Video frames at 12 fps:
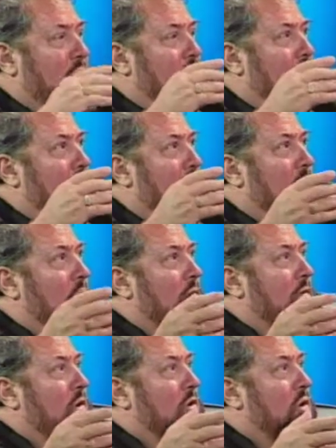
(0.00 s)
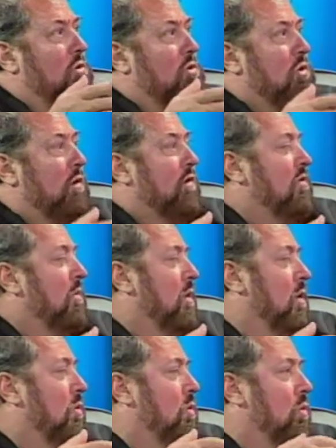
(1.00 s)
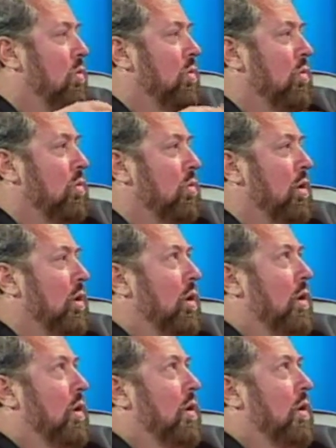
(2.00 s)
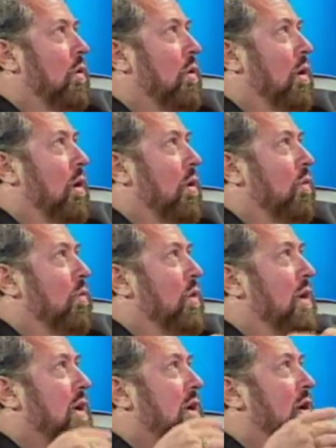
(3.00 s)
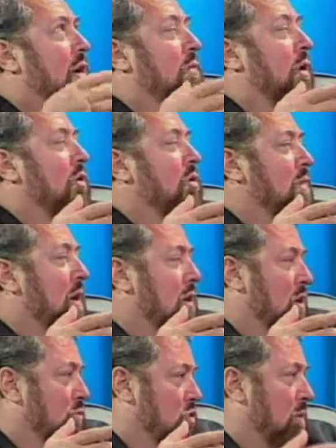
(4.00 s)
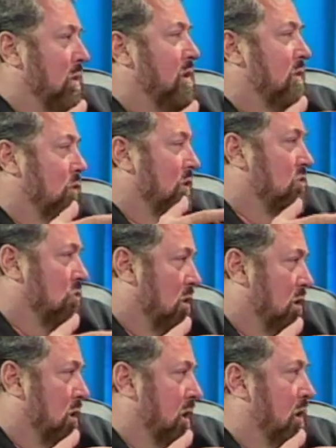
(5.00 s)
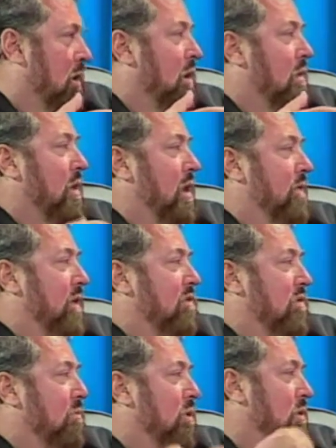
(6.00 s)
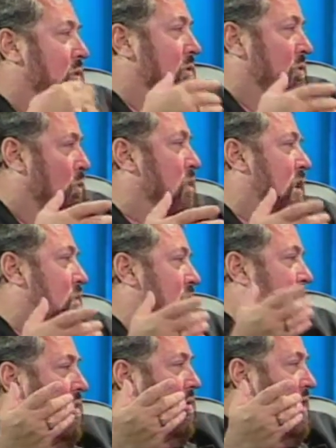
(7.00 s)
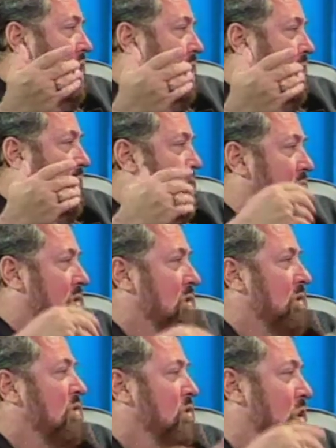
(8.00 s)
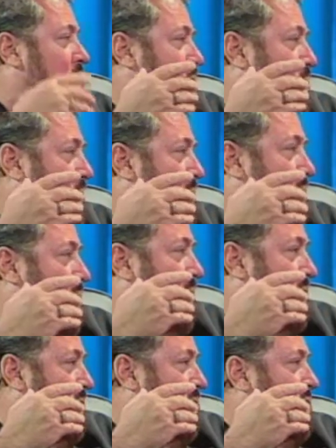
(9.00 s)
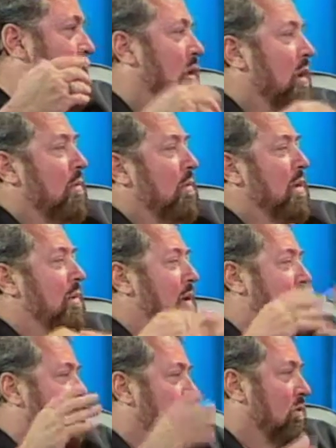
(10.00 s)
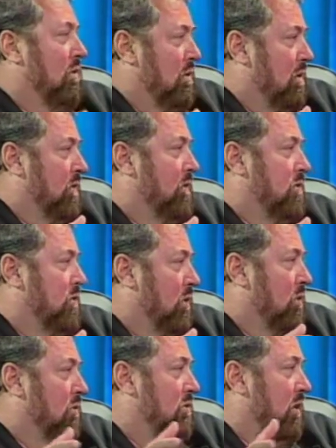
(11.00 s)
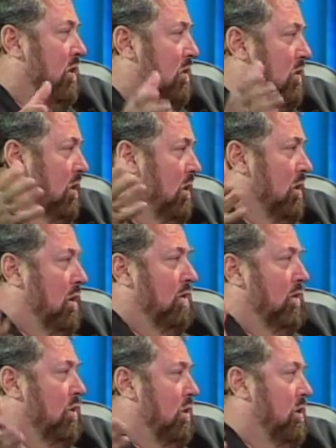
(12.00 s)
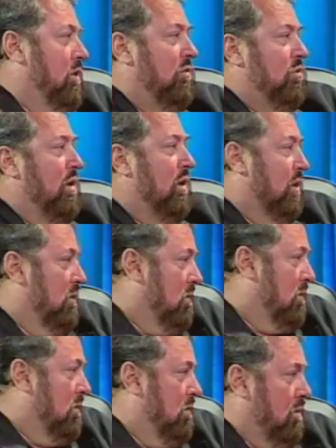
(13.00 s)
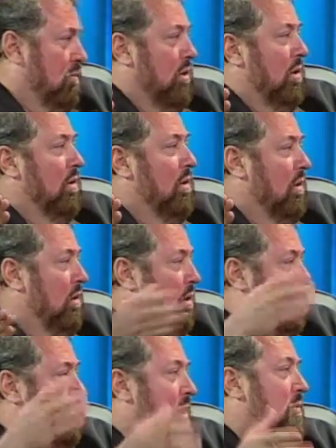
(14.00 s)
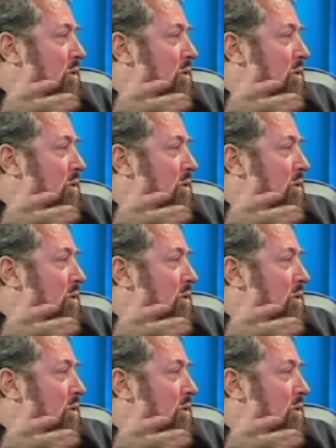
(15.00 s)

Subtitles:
where if you're going to talk to somebody who you really care about, you may care more about the voice quality than if it's someone who you're working with, you don't care, right? So you use VoIP in the office, but maybe you use a different phone circuit if you're calling your sweetheart somewhere. You don't want to drop the